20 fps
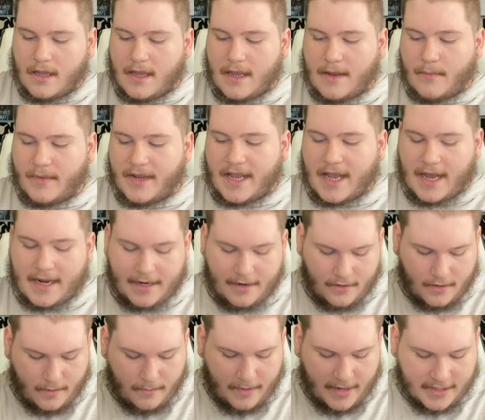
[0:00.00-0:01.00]
And we got
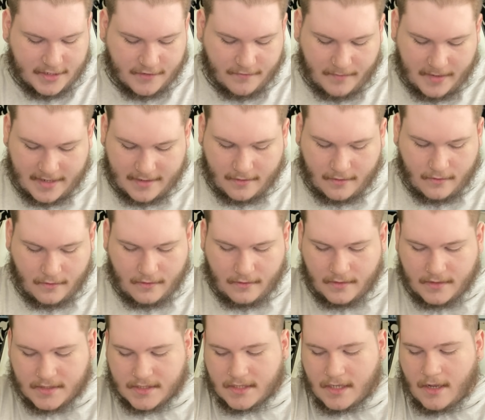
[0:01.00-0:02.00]
here the Page of
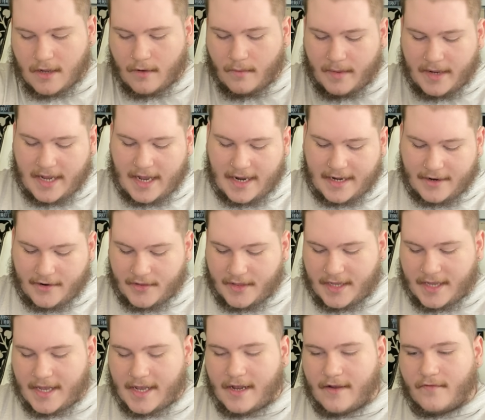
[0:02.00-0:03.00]
Pentacles. We got here the
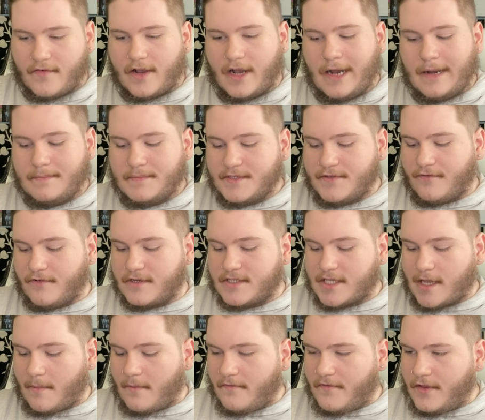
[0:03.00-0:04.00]
King of Cups. For
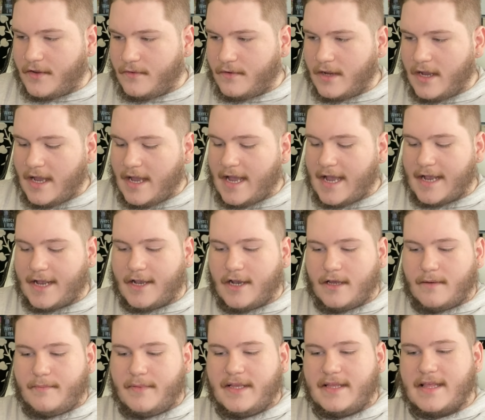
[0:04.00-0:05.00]
some of you, it
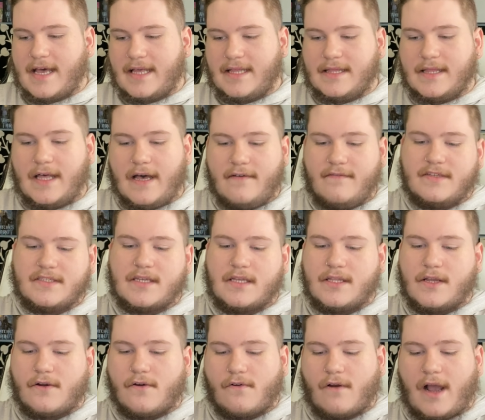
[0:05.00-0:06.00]
could be that love is on
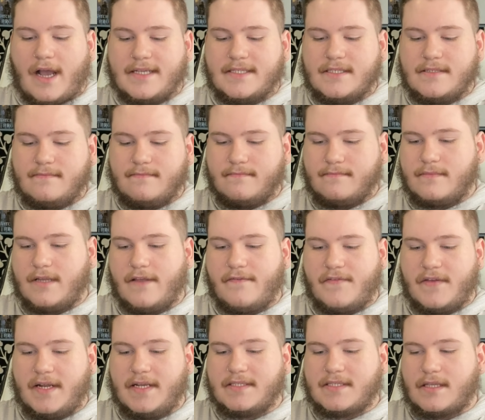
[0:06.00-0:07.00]
the horizon.
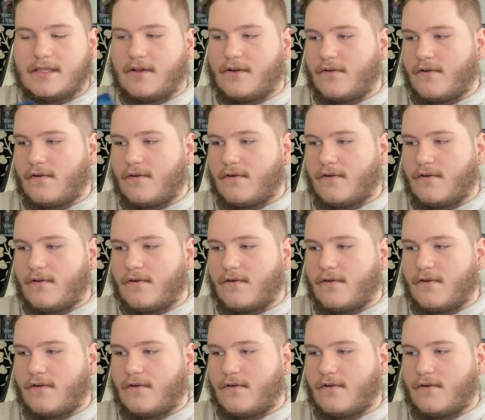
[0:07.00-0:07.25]
If it is on the